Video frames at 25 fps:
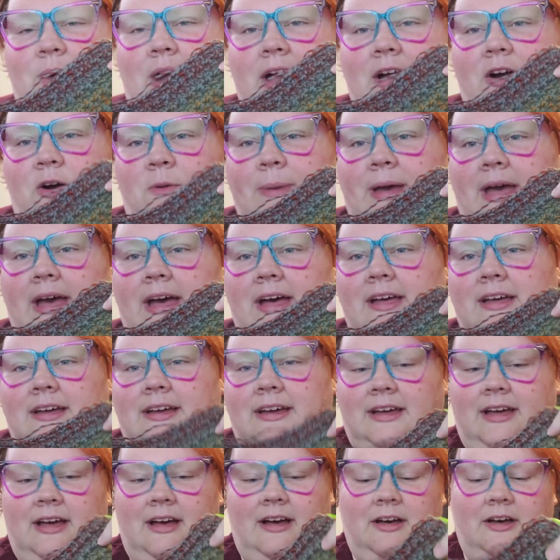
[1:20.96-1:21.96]
a while
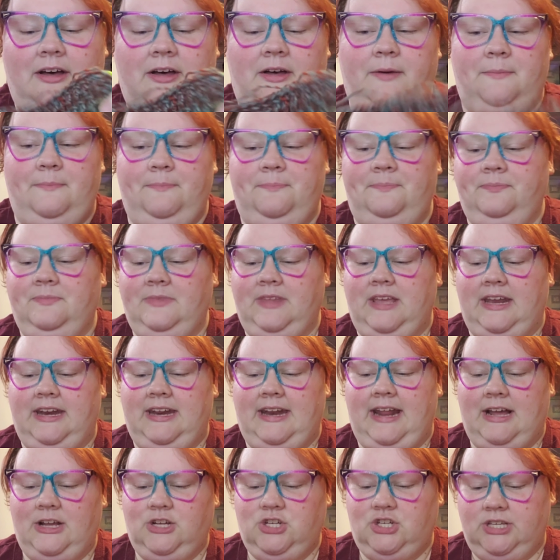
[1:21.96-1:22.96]
back, and
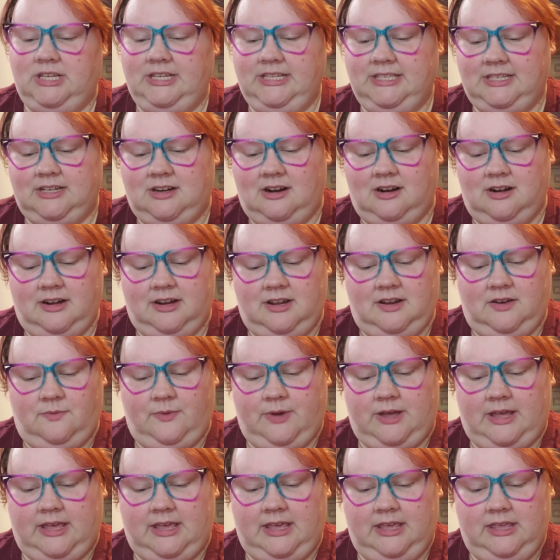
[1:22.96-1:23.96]
it actually started
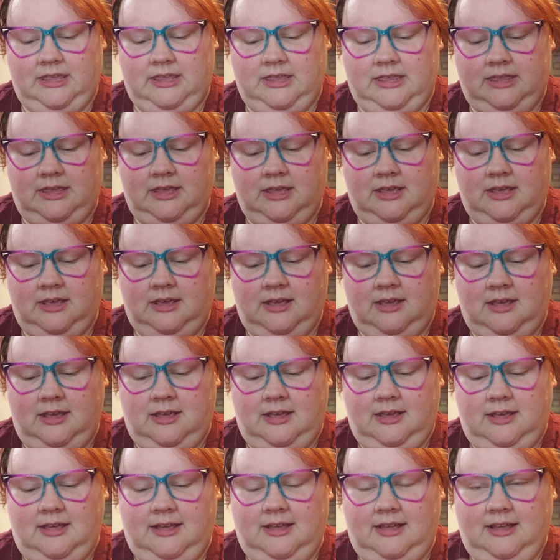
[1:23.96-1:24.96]
with,
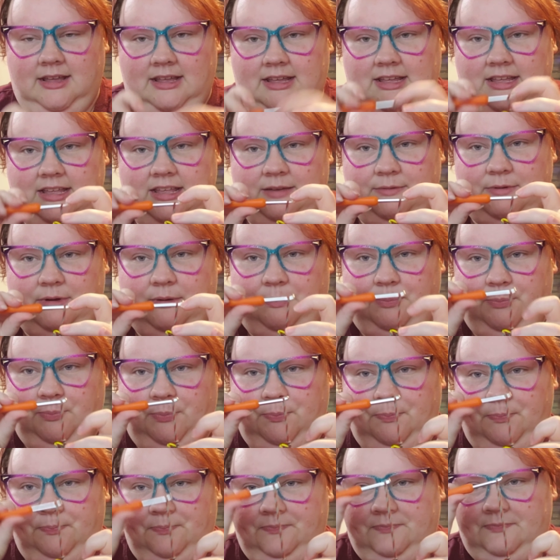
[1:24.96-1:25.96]
let me
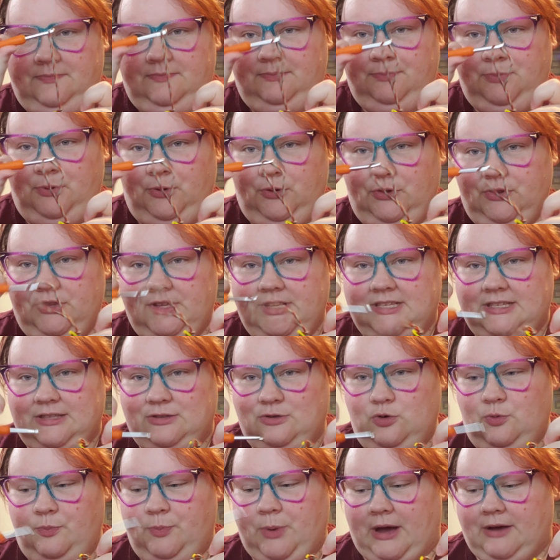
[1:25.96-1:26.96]
pull this
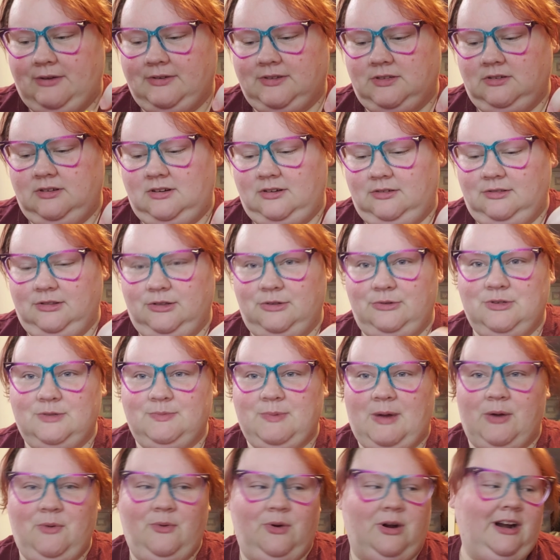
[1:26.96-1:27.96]
loop out so I don't
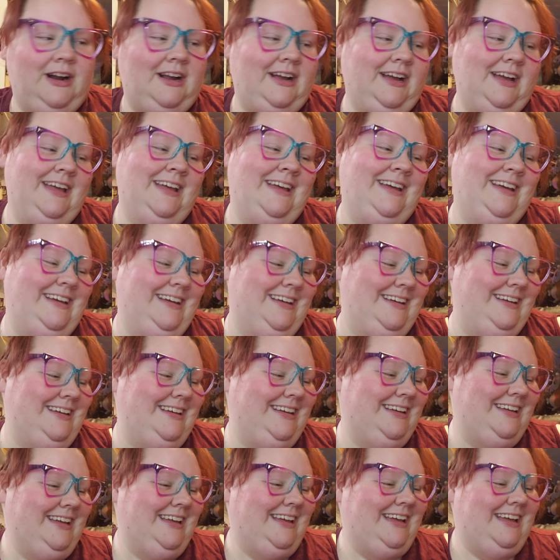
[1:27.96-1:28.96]
lose my work.
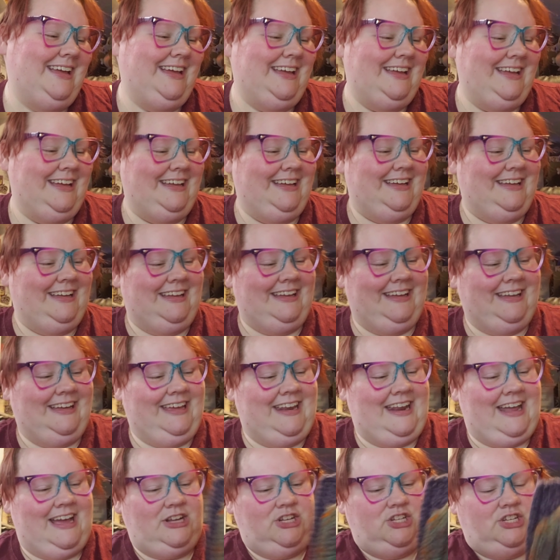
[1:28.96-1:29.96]

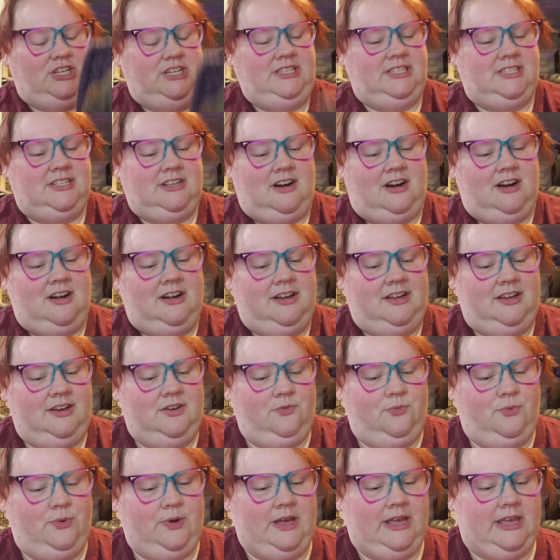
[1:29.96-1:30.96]
It actually
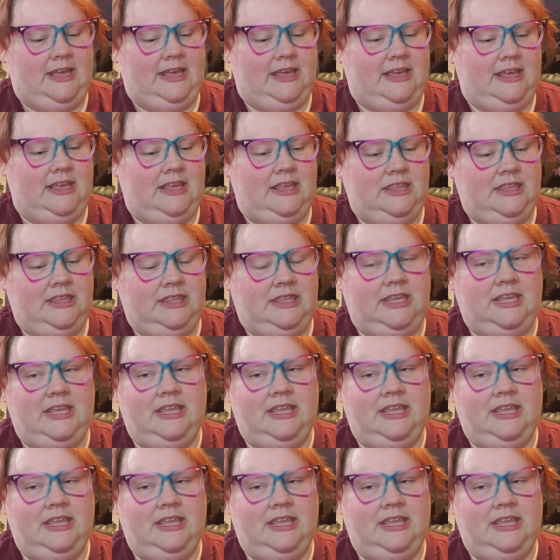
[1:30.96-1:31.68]
started with